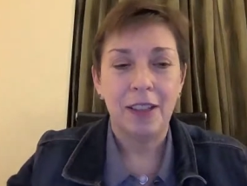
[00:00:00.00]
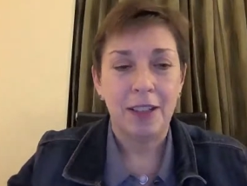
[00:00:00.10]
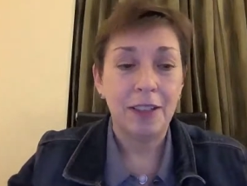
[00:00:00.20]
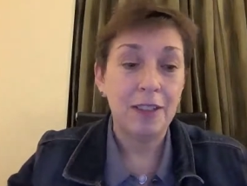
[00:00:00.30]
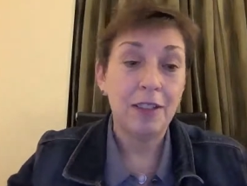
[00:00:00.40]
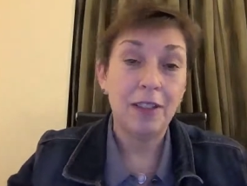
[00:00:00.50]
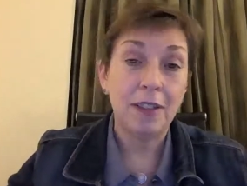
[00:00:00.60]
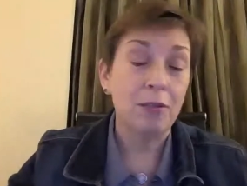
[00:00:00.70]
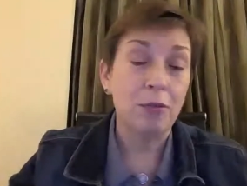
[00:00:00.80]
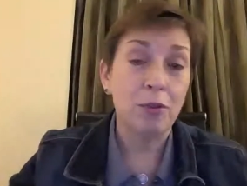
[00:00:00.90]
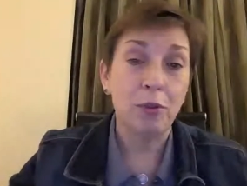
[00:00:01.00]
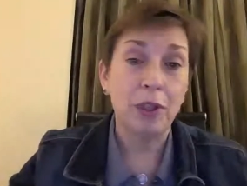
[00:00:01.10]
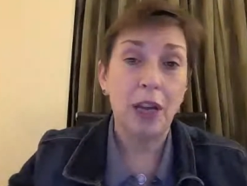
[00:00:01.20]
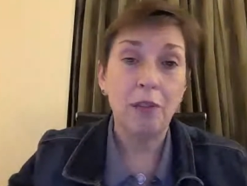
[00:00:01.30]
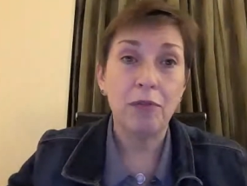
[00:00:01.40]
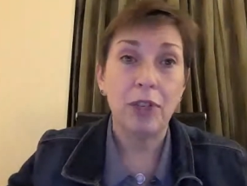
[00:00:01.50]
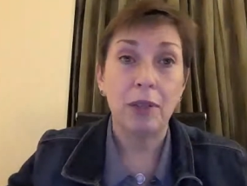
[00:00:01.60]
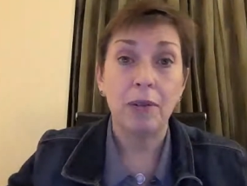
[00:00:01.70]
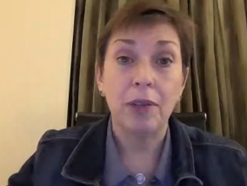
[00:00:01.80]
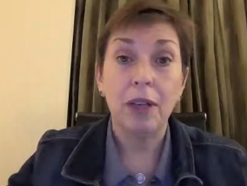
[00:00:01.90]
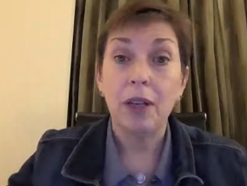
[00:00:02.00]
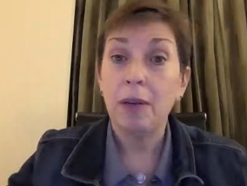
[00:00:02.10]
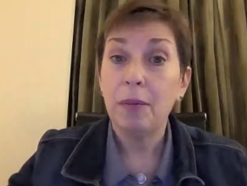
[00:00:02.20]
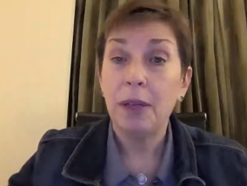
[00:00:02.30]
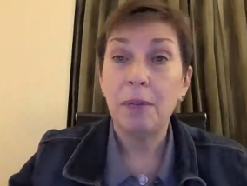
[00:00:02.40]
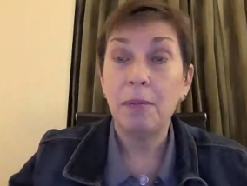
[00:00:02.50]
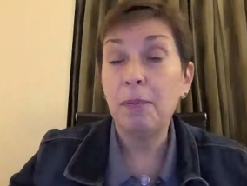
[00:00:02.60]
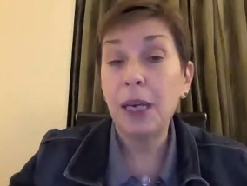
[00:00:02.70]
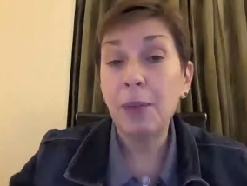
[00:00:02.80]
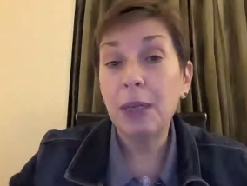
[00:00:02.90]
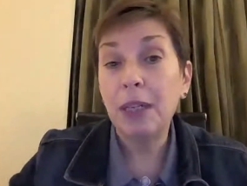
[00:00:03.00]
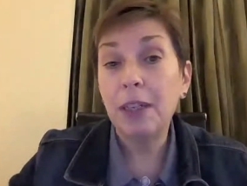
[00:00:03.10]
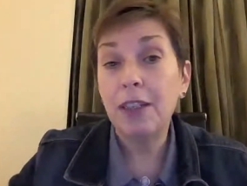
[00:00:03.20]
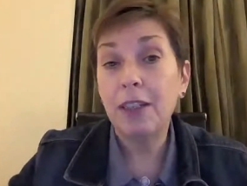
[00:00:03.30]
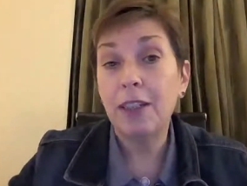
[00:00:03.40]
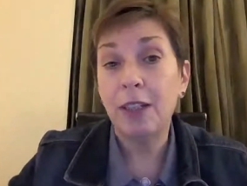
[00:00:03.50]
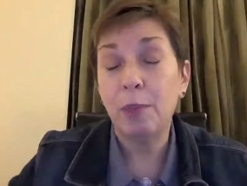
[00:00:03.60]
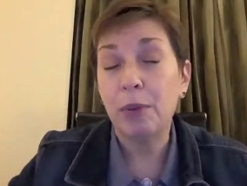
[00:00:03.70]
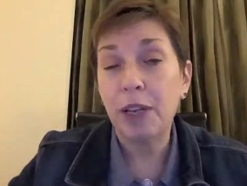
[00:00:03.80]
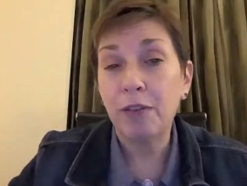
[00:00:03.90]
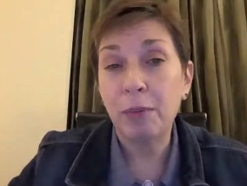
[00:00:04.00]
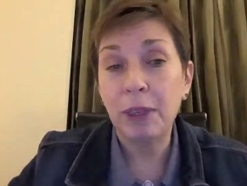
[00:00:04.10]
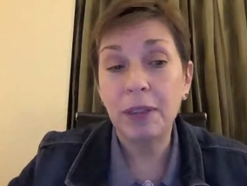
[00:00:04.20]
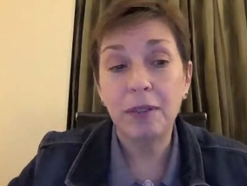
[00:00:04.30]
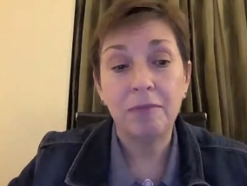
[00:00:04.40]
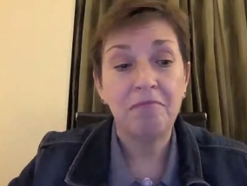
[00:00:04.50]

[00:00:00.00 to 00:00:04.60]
and it's it's truly not for you. Eh, maybe you need a break from it.